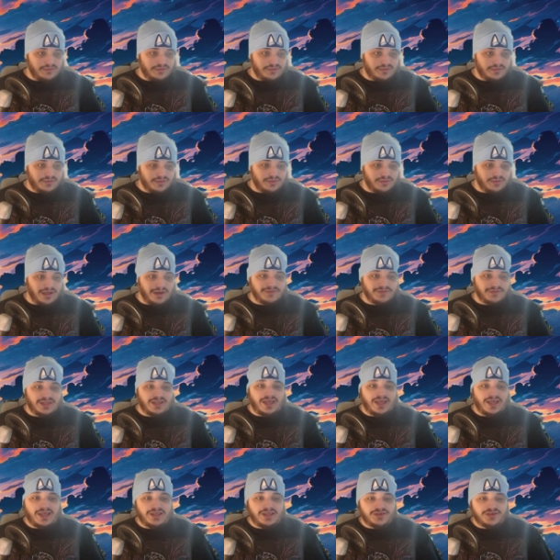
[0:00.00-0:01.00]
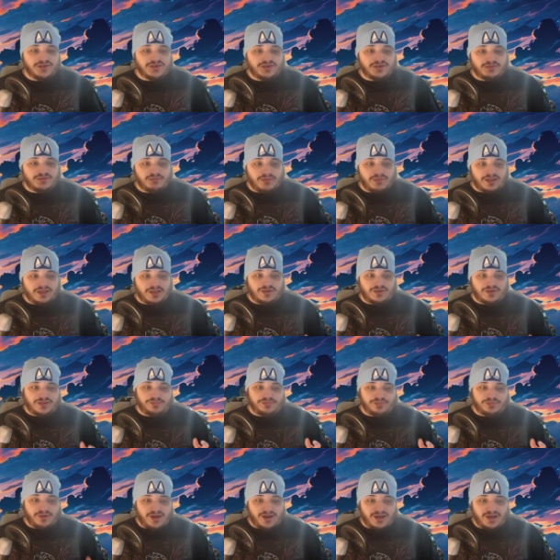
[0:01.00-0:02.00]
You have the Ancient Magnus
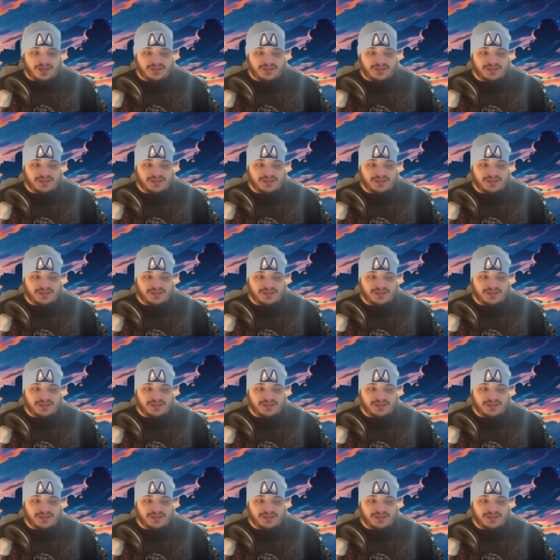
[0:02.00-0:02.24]
Bride.